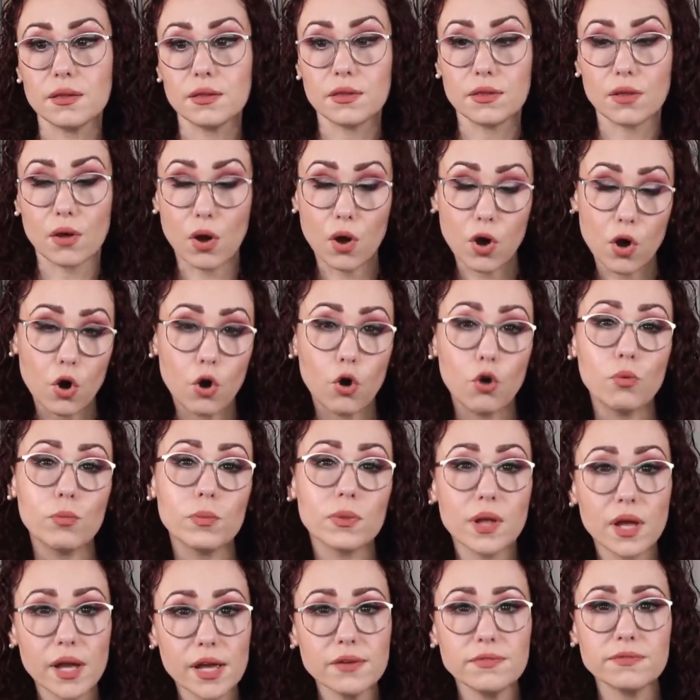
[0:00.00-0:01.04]
the home
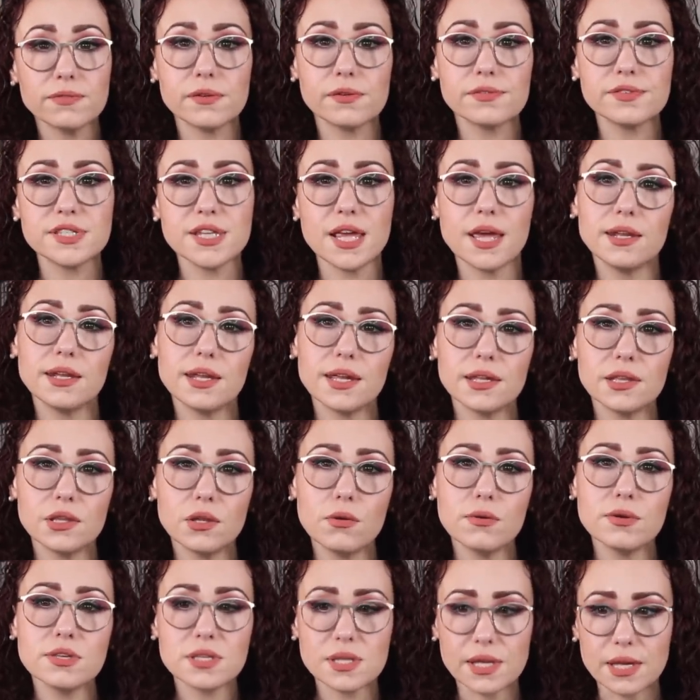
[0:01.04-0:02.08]
life of Sandy and Lewis,